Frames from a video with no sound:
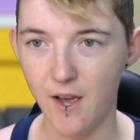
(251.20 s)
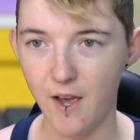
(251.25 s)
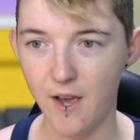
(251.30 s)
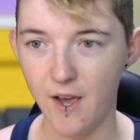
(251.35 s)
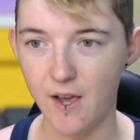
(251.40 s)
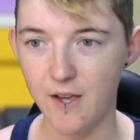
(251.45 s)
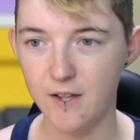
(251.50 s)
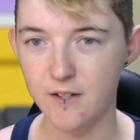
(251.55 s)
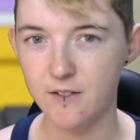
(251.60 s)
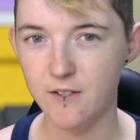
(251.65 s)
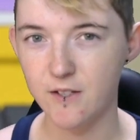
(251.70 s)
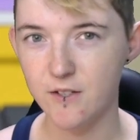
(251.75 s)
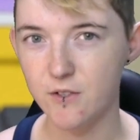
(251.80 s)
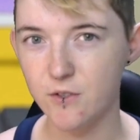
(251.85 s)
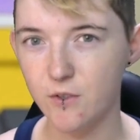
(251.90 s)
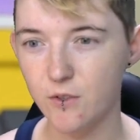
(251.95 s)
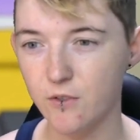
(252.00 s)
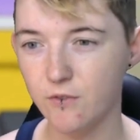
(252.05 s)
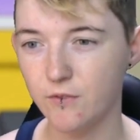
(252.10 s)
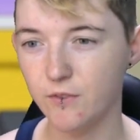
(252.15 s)
And this
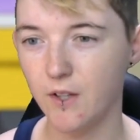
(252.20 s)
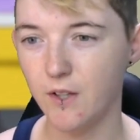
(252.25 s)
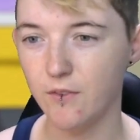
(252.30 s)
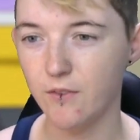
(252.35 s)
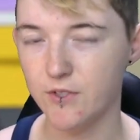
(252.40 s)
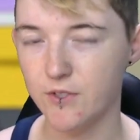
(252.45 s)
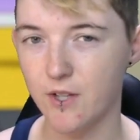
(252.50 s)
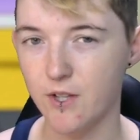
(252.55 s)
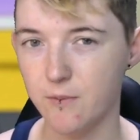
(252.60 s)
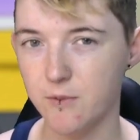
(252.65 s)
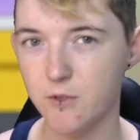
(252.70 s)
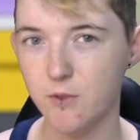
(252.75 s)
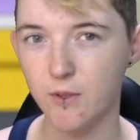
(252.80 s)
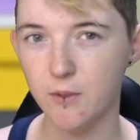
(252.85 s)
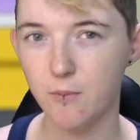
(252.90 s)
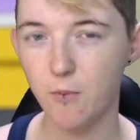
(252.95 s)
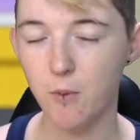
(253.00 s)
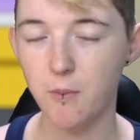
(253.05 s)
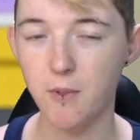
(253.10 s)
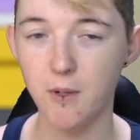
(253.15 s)
sort of levels up. So at
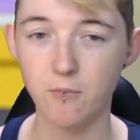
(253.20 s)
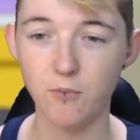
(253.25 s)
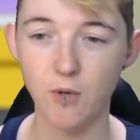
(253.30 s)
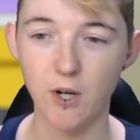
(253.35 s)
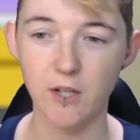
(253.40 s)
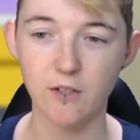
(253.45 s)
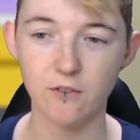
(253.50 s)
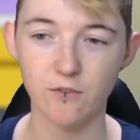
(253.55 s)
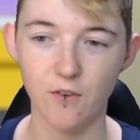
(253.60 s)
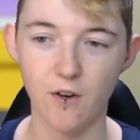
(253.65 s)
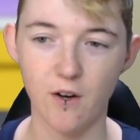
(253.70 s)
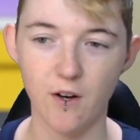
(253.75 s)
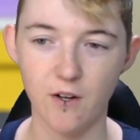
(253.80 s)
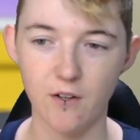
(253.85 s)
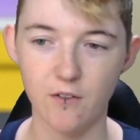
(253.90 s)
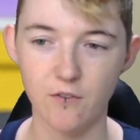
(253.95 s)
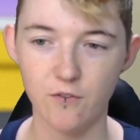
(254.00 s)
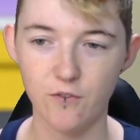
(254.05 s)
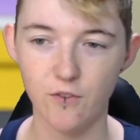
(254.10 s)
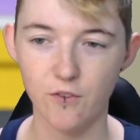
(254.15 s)
the moment I'm rank
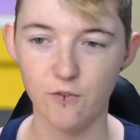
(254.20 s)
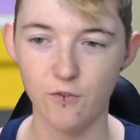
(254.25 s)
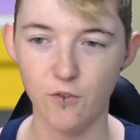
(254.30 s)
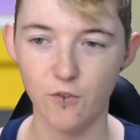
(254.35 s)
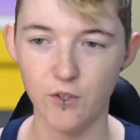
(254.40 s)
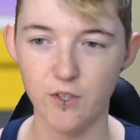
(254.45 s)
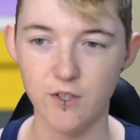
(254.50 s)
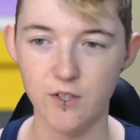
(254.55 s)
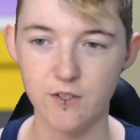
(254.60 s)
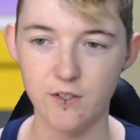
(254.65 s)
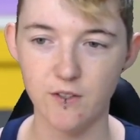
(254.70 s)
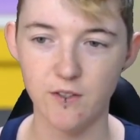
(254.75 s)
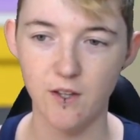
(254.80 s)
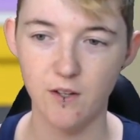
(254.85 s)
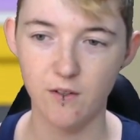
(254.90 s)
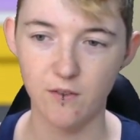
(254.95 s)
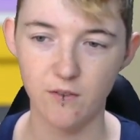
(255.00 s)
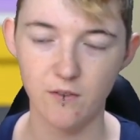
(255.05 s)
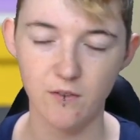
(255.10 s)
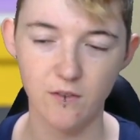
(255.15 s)
5 for this and
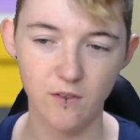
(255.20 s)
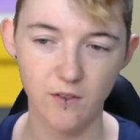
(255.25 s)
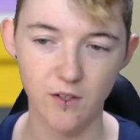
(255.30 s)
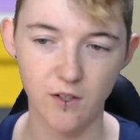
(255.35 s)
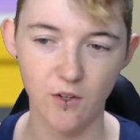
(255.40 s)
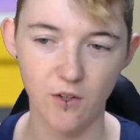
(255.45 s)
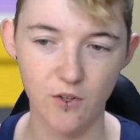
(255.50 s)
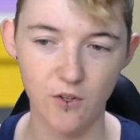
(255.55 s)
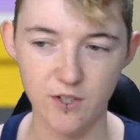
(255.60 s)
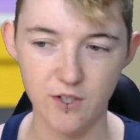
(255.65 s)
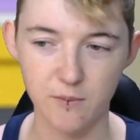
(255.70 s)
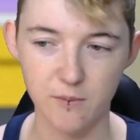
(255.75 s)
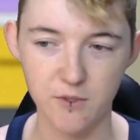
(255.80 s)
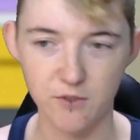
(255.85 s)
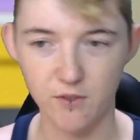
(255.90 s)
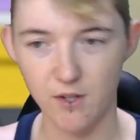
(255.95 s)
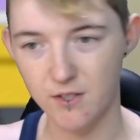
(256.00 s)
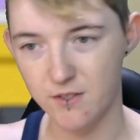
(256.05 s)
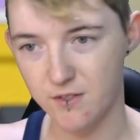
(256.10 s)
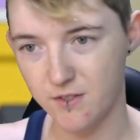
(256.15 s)
then it goes up
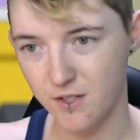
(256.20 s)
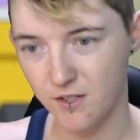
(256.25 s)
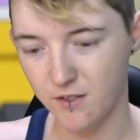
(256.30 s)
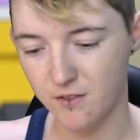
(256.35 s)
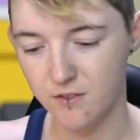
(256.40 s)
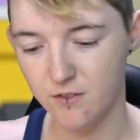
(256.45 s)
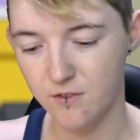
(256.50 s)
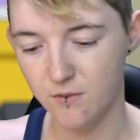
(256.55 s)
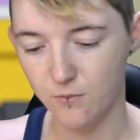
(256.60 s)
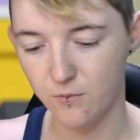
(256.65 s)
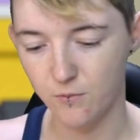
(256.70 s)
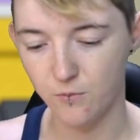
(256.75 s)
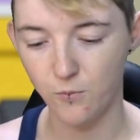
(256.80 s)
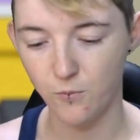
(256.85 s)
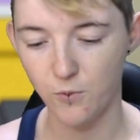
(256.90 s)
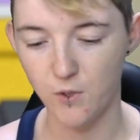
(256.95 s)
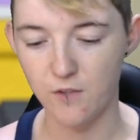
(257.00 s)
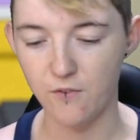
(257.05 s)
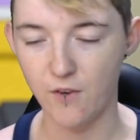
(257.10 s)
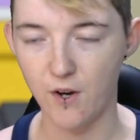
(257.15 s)
to rank 6
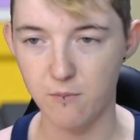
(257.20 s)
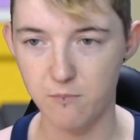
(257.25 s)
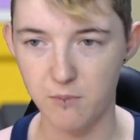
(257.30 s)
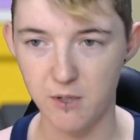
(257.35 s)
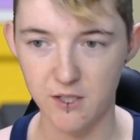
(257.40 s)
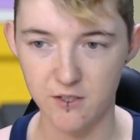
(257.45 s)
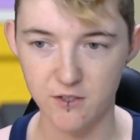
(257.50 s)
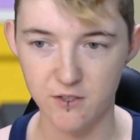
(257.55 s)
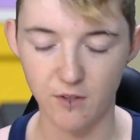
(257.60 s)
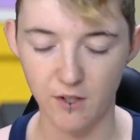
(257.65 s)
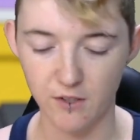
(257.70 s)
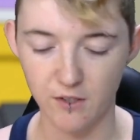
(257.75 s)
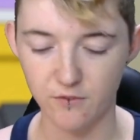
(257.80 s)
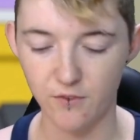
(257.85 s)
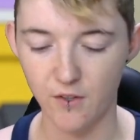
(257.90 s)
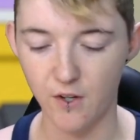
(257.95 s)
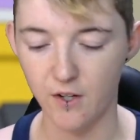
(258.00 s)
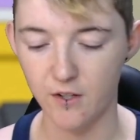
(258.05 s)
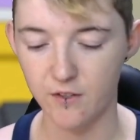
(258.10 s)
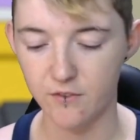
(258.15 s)
if I beat rank
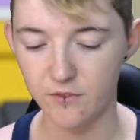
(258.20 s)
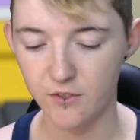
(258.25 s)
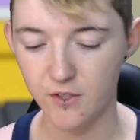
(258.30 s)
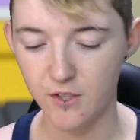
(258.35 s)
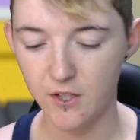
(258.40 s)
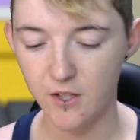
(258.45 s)
5.